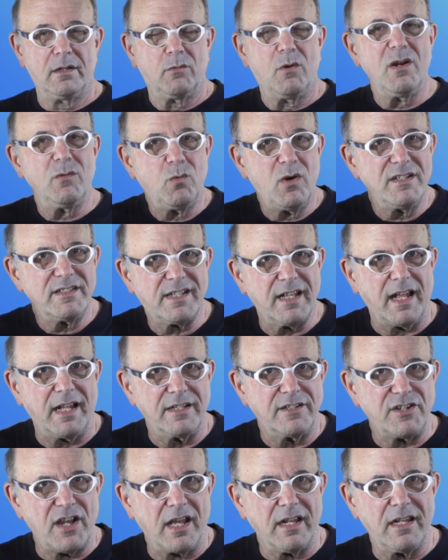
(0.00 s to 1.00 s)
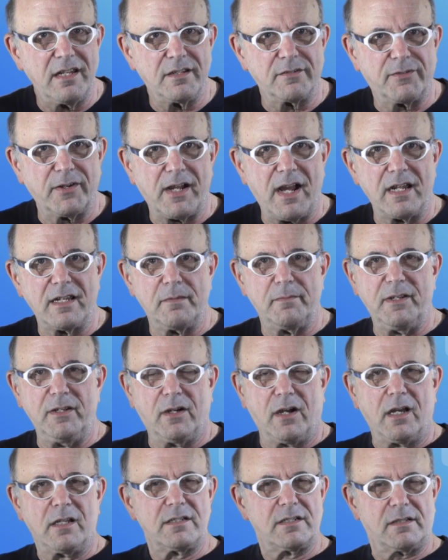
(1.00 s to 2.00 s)
What was that? John either forgot to be
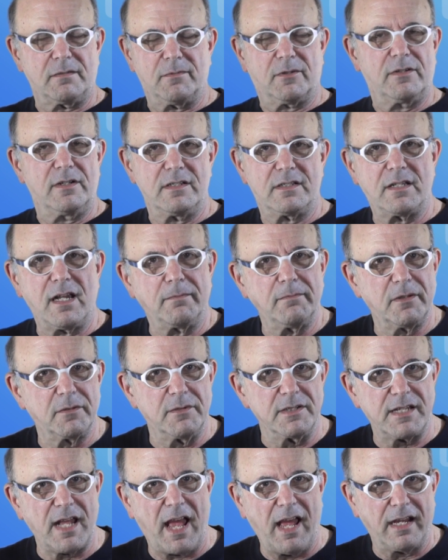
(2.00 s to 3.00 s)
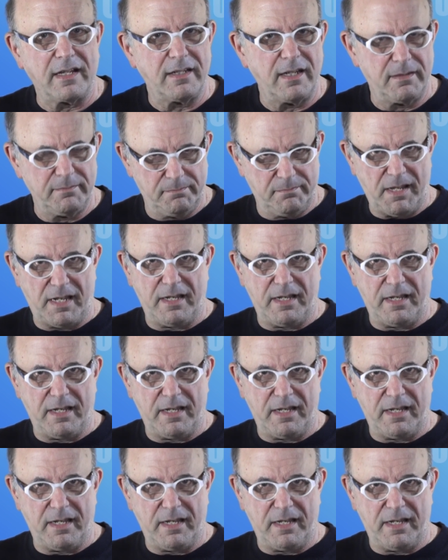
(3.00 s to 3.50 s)
awesome or his Tumblr was hacked. I'm